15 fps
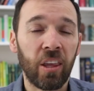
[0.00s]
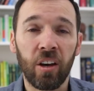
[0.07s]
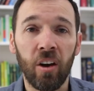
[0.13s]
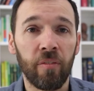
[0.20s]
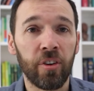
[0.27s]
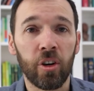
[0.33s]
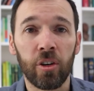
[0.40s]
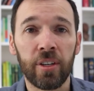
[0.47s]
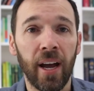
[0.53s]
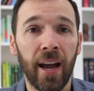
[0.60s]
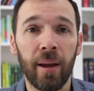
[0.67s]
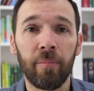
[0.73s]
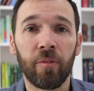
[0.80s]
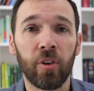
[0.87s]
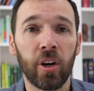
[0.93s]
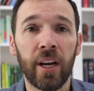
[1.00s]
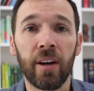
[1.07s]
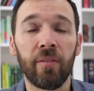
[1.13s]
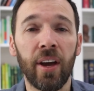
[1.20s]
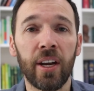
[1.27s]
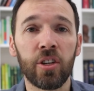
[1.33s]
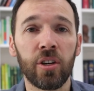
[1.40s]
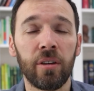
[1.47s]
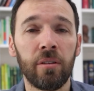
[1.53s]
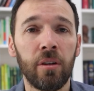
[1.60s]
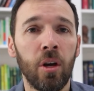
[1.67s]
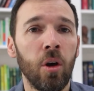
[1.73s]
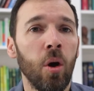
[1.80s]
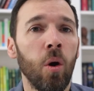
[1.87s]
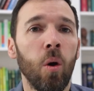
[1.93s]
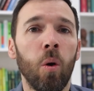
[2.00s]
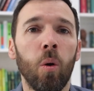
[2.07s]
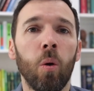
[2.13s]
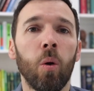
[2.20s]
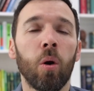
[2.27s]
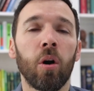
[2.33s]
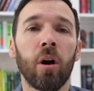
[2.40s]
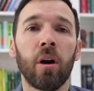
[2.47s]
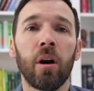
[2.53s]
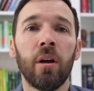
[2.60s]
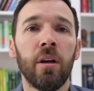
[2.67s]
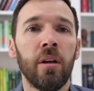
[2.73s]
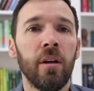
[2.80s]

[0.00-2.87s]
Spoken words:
of your time for innovation, or,